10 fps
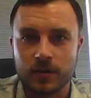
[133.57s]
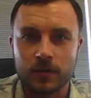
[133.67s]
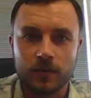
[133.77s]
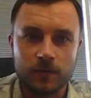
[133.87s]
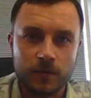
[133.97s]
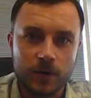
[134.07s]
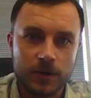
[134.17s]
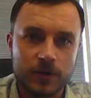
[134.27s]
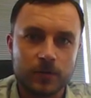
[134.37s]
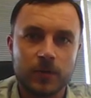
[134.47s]
So
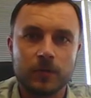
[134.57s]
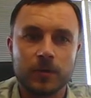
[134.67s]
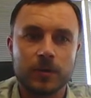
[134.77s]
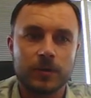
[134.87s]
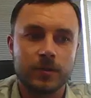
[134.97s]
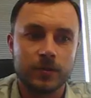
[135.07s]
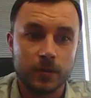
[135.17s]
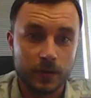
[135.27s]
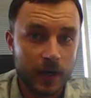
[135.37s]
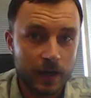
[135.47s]
first we want
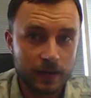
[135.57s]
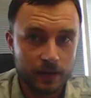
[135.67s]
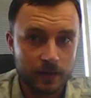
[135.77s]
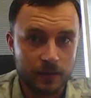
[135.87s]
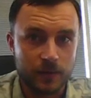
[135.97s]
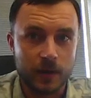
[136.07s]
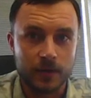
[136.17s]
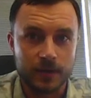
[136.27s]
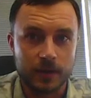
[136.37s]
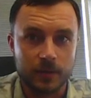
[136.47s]
to create the
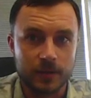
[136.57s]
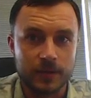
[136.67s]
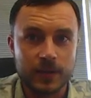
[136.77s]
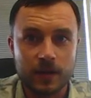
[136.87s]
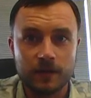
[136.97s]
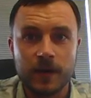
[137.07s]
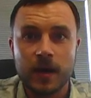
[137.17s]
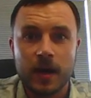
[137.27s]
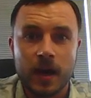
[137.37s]
parameter template itself